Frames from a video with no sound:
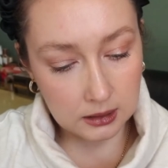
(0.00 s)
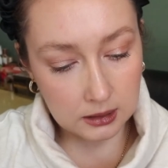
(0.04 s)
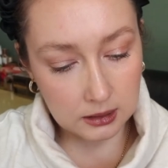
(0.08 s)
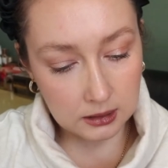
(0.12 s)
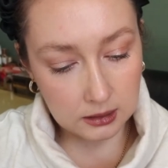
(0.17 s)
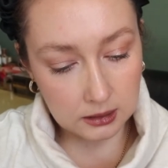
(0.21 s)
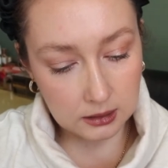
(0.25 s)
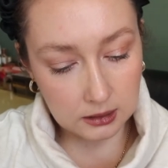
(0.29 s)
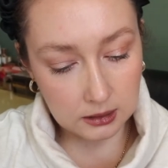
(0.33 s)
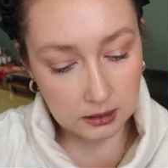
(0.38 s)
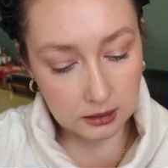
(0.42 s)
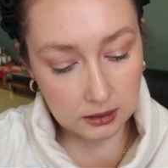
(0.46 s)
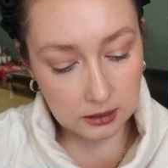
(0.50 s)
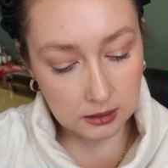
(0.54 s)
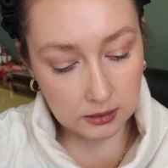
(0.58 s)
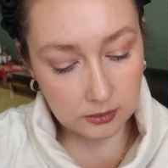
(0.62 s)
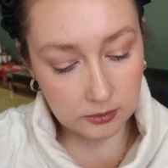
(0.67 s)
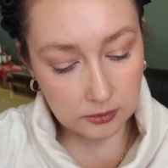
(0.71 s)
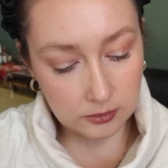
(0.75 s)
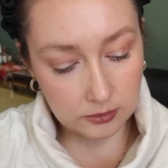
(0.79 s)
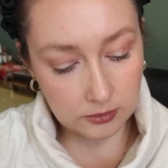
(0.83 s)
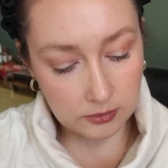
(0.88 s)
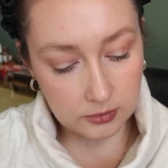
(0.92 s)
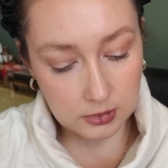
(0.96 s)

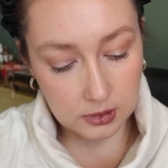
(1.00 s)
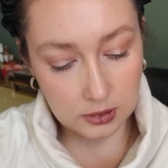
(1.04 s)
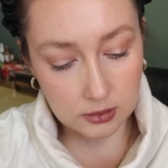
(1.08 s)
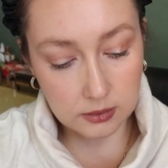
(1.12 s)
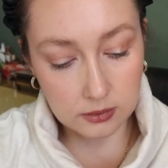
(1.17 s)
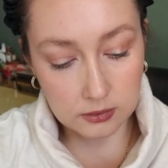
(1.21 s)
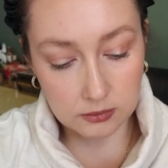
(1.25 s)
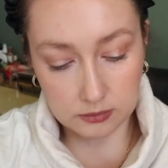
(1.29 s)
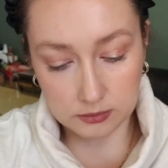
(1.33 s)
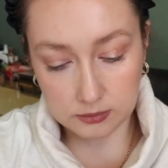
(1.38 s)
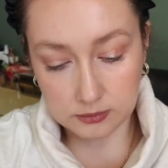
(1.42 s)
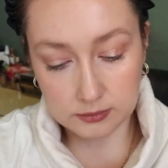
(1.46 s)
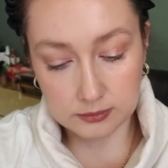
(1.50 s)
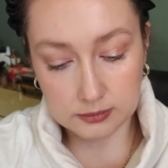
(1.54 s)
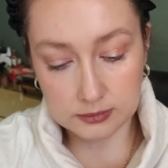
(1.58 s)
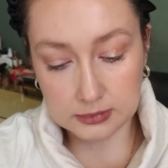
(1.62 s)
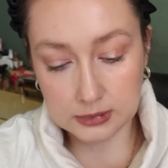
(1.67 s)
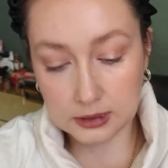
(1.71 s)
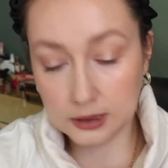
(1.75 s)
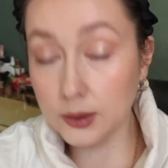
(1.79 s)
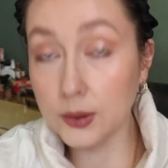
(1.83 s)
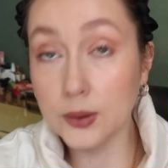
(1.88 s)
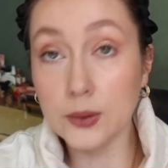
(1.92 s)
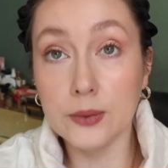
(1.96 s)
Oh,
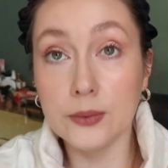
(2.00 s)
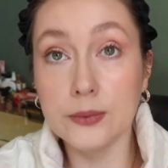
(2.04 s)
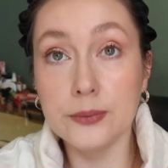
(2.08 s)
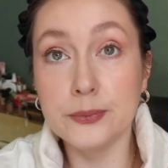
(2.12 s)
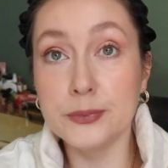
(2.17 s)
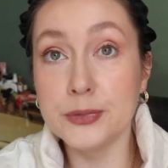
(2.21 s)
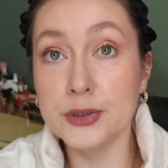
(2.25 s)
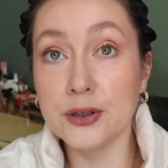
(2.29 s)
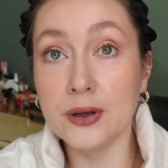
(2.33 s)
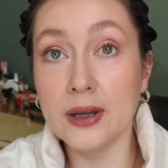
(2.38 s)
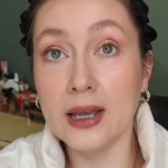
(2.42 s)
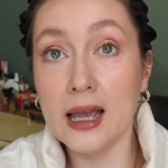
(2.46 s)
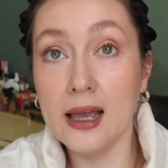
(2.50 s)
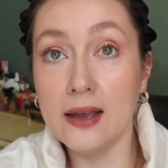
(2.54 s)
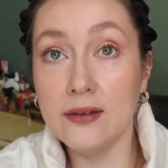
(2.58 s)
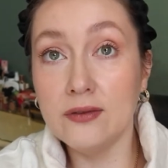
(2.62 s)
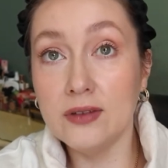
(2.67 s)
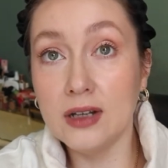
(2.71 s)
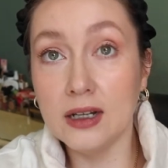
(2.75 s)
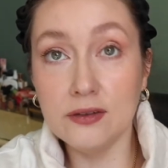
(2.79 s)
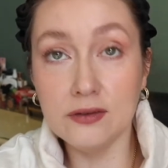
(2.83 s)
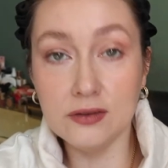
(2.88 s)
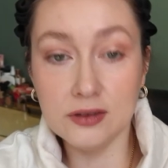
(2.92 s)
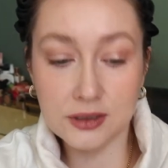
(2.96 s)
no. So I have
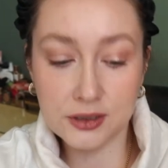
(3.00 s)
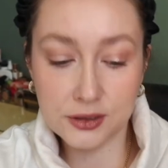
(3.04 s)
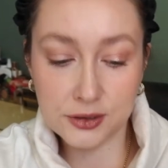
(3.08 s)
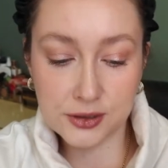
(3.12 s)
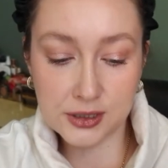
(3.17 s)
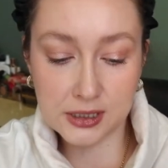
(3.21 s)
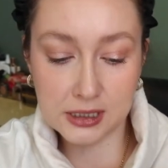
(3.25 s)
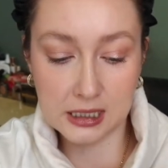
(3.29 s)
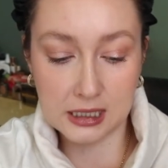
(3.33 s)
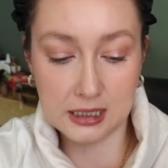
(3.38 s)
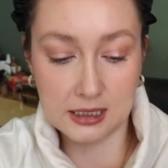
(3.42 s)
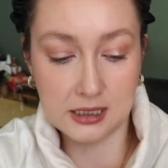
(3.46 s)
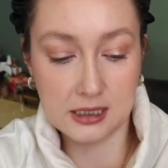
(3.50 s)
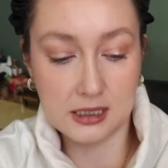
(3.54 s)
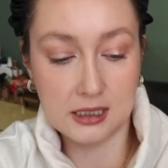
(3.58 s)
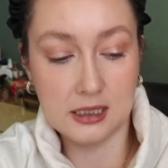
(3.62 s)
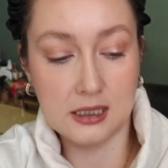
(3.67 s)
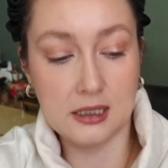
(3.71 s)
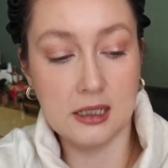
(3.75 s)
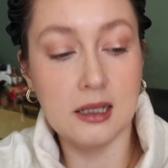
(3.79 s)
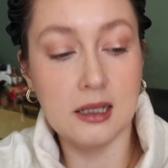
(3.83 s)
never used this